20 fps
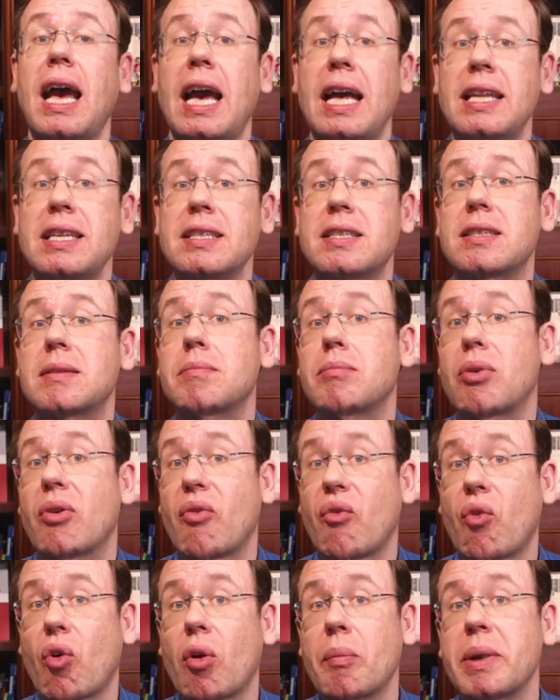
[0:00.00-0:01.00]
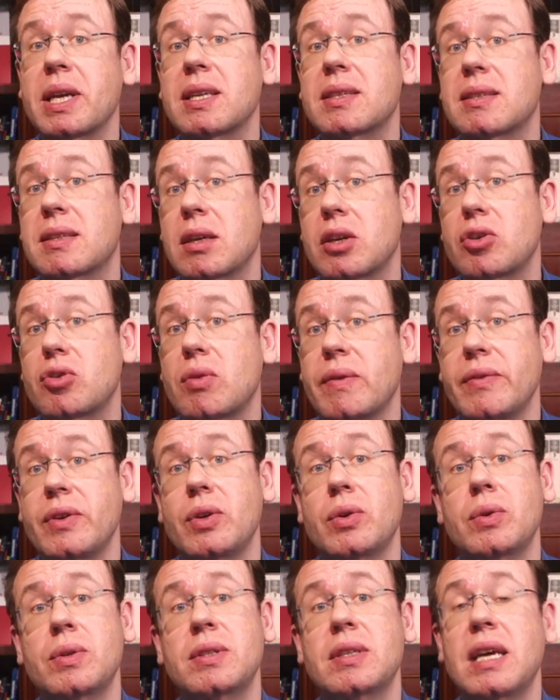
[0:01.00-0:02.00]
Hence, performing such
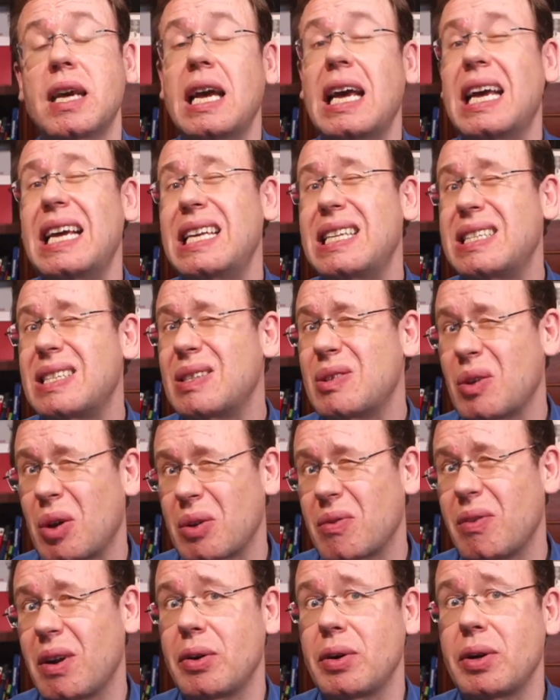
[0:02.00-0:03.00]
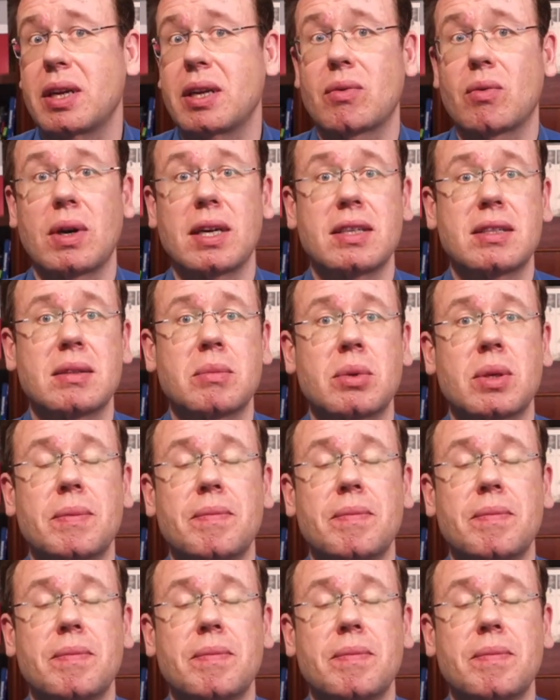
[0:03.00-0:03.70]
reviews is not very advisable.